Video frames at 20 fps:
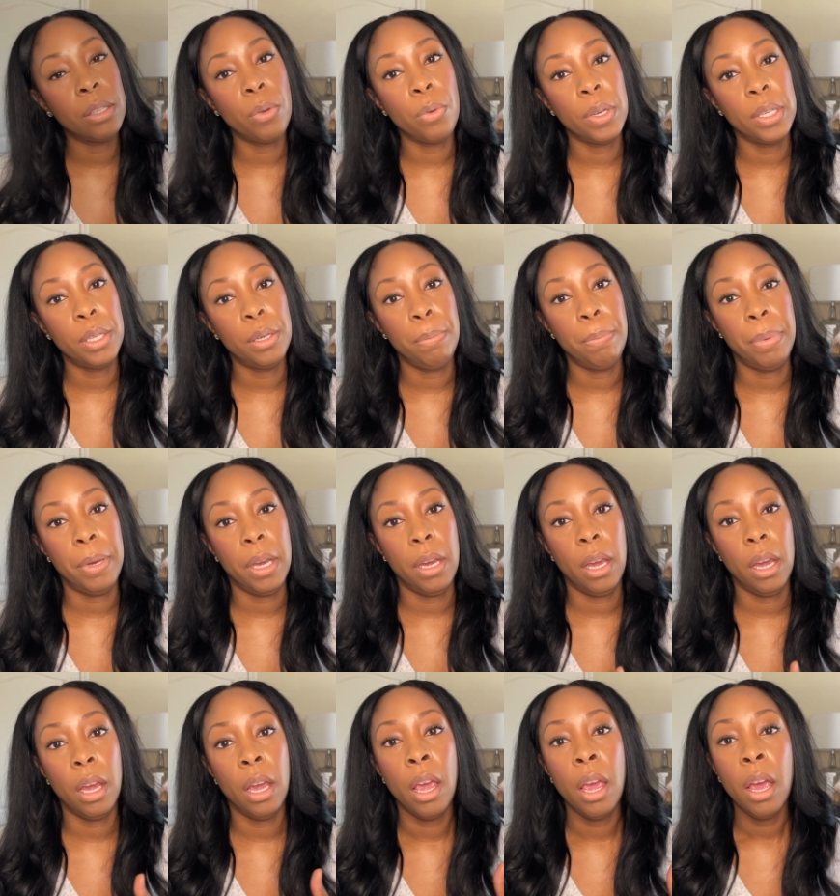going to
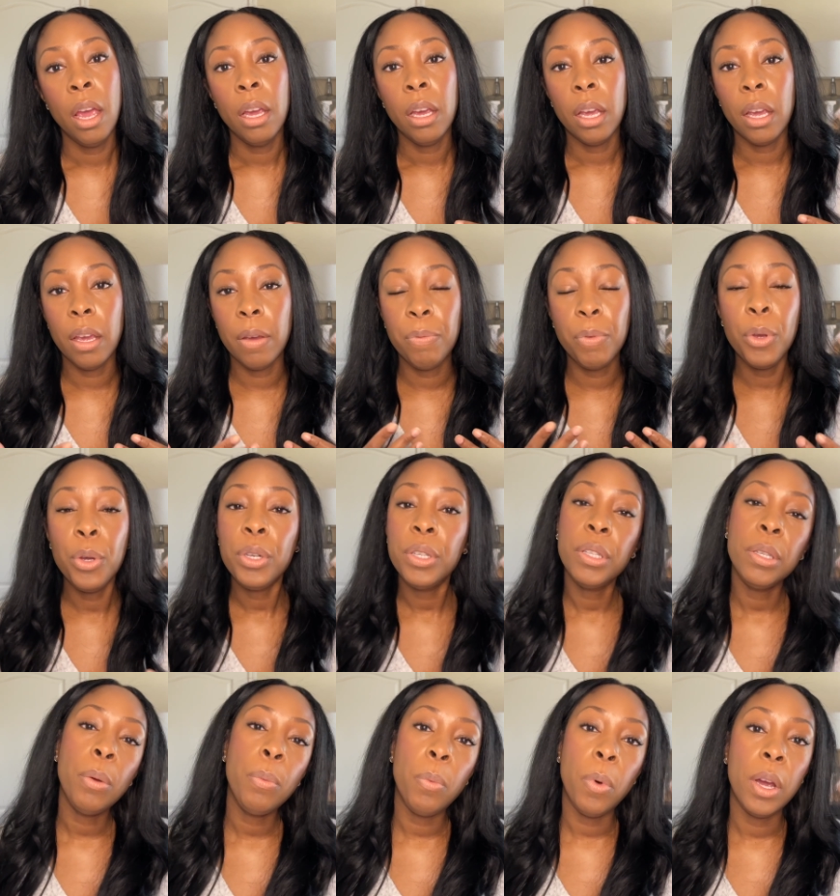be if you're
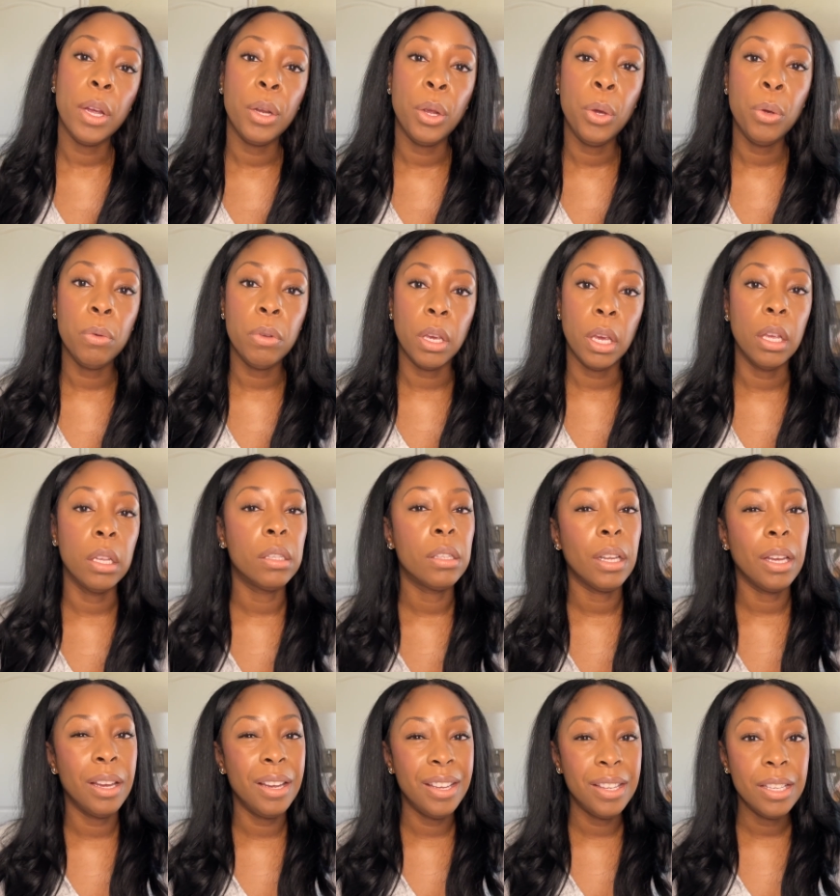someone who gets
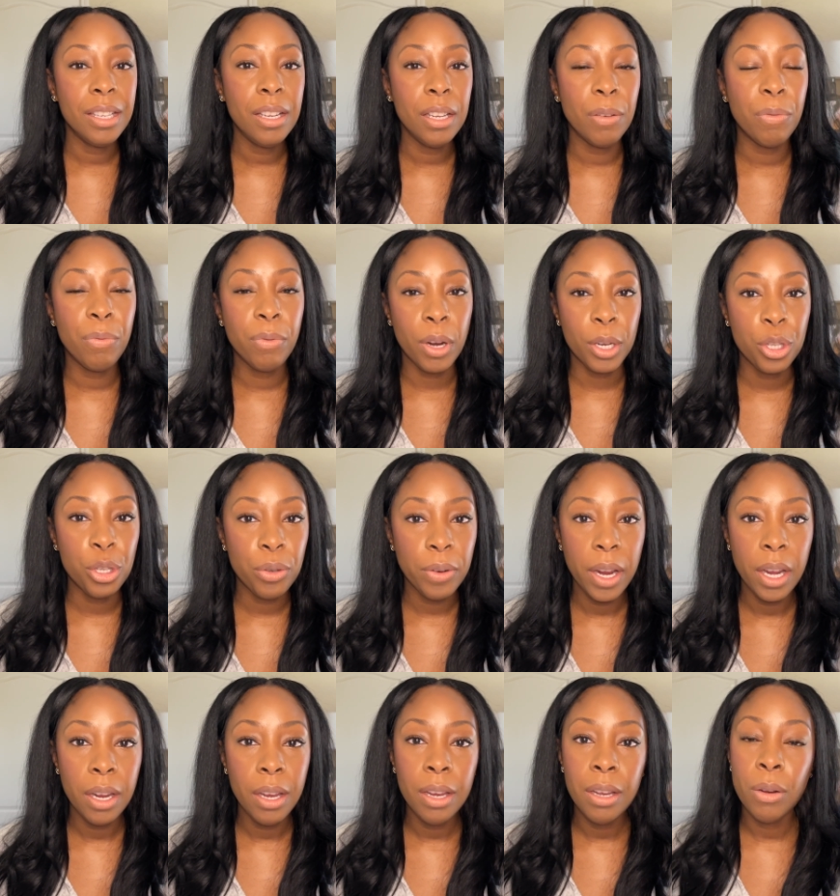easily
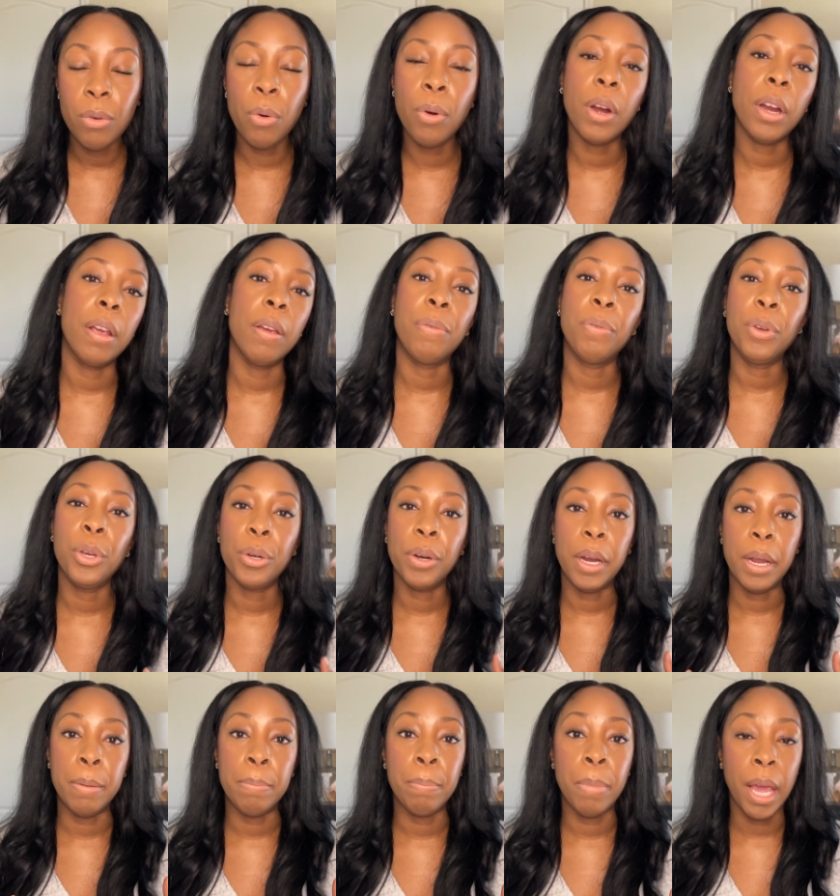frustrated or if you're
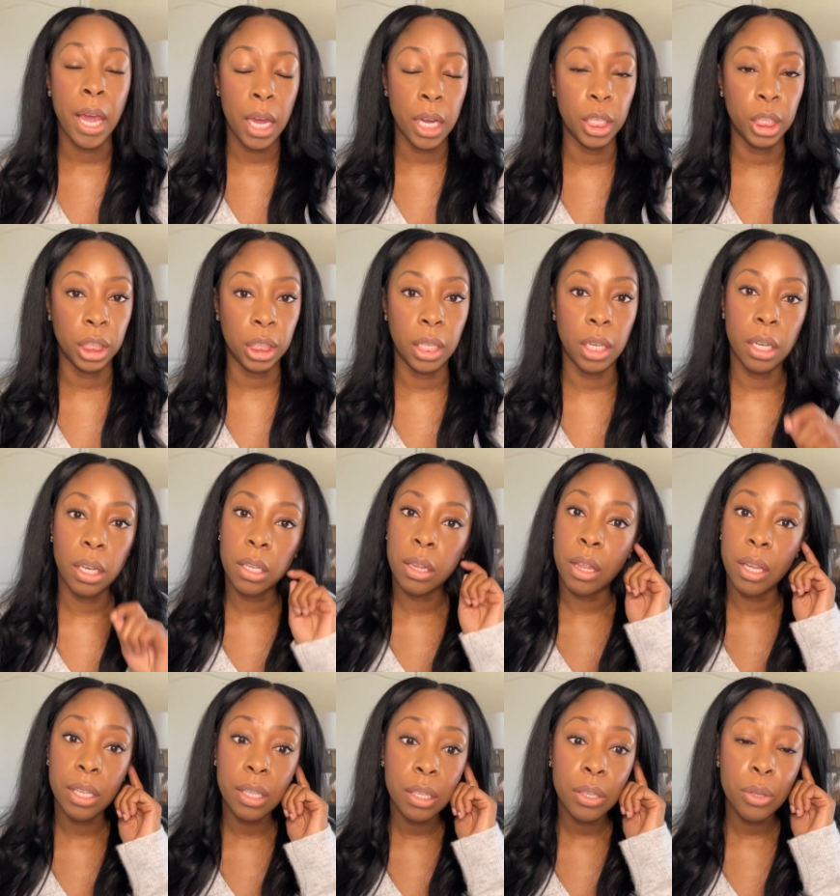impatient,
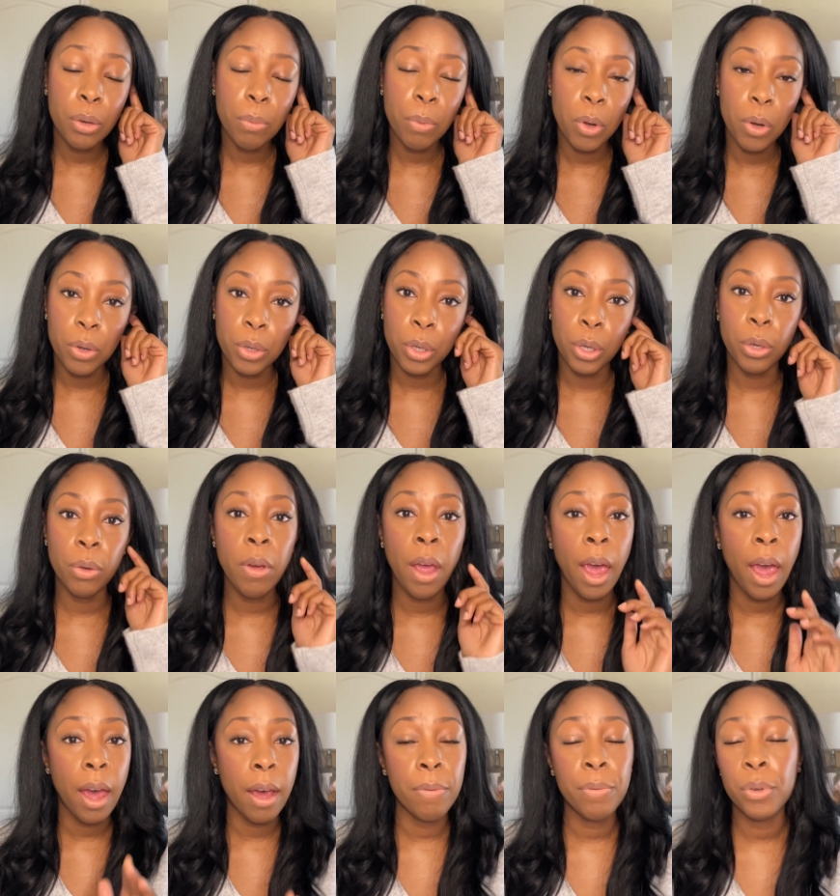this is a role you
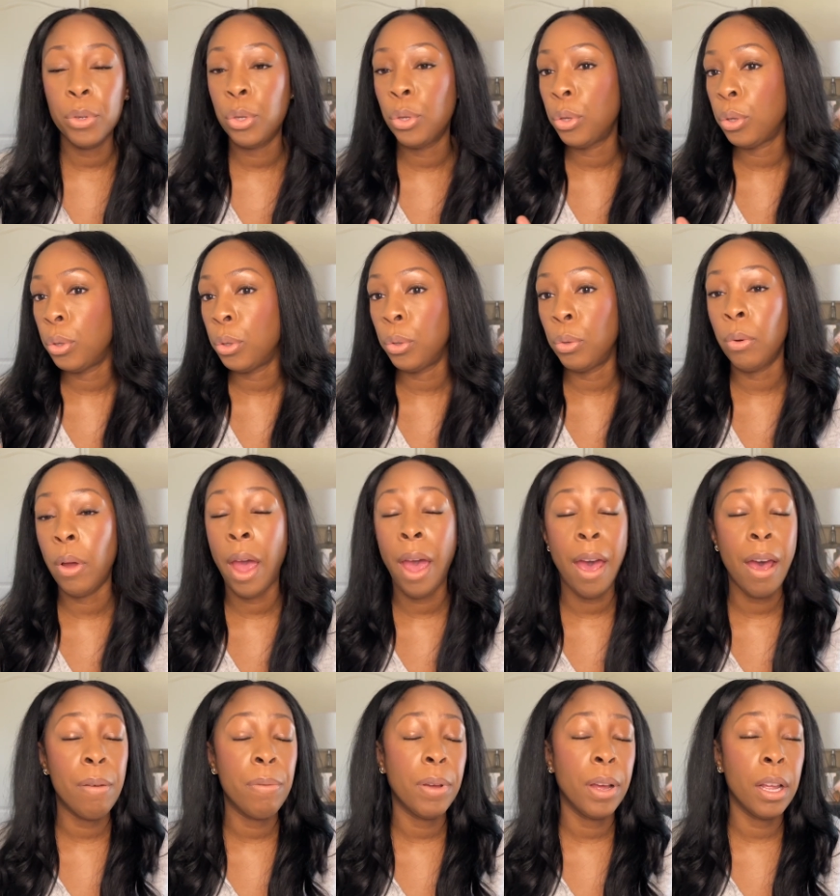have to
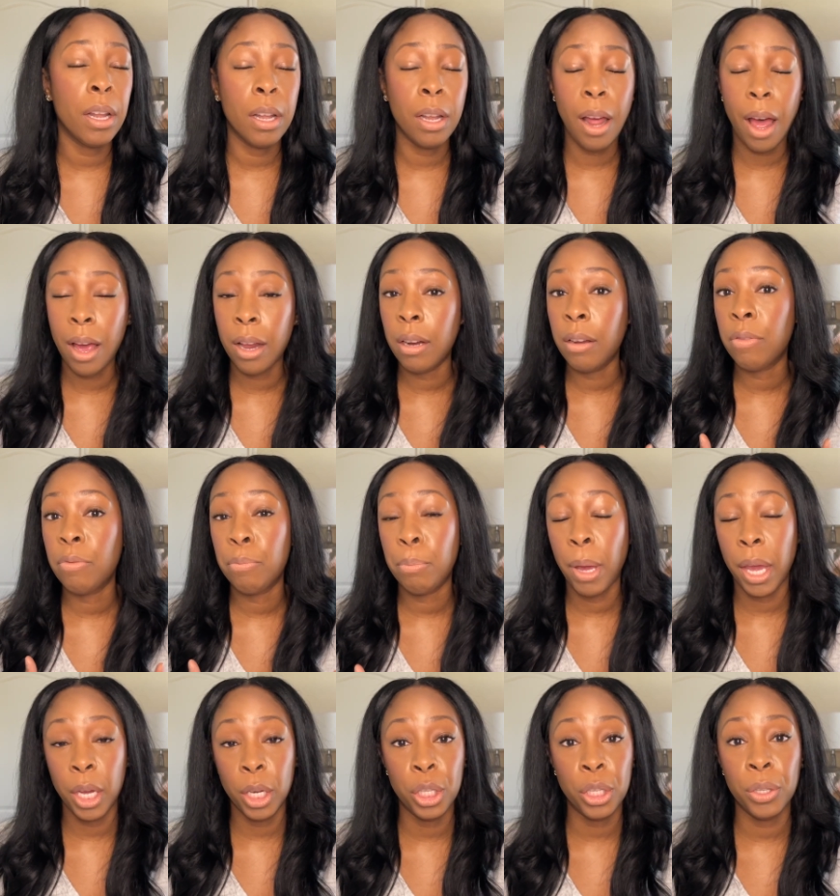have a lot of
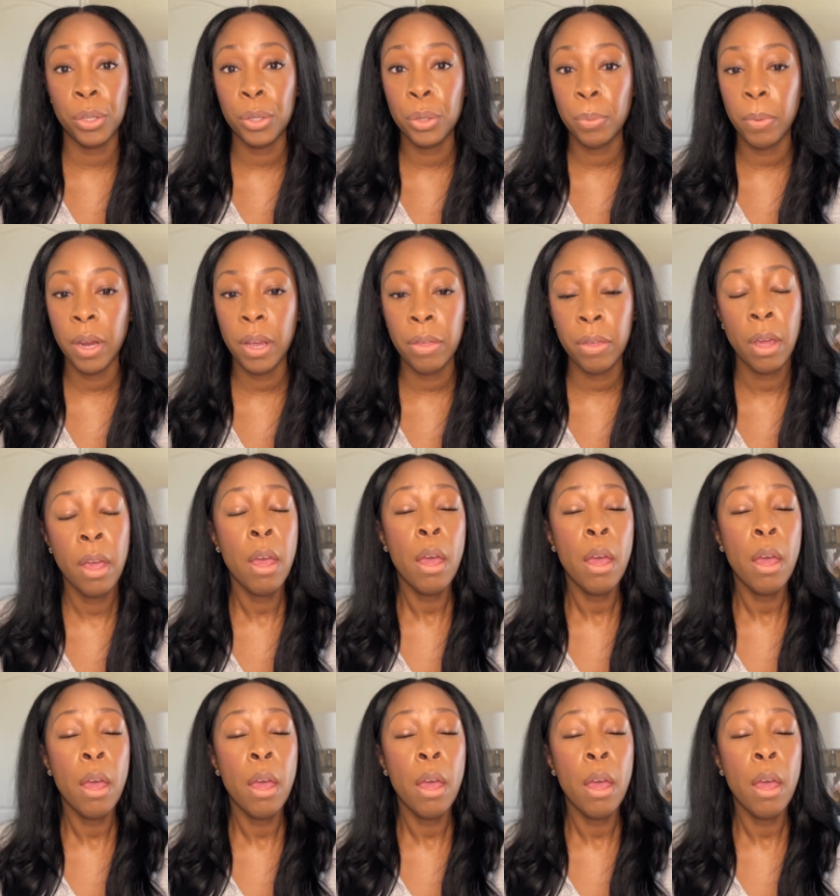patience with.